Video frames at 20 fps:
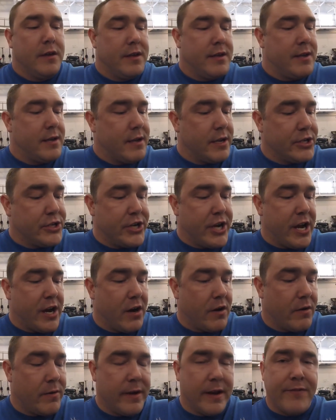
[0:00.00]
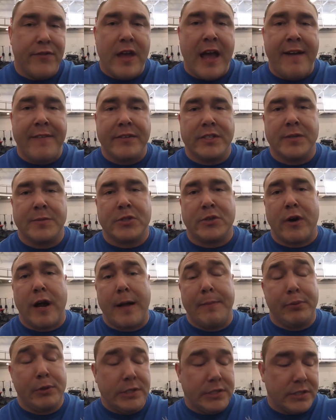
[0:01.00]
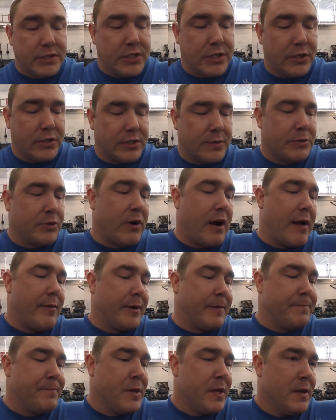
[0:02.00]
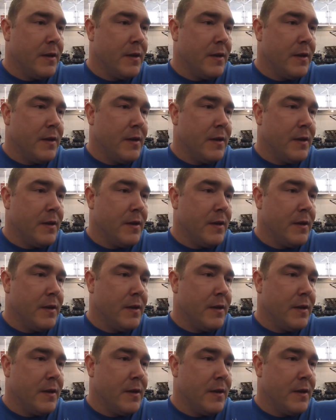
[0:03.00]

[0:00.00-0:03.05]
a share, and if you haven't subscribed, please consider subscribing.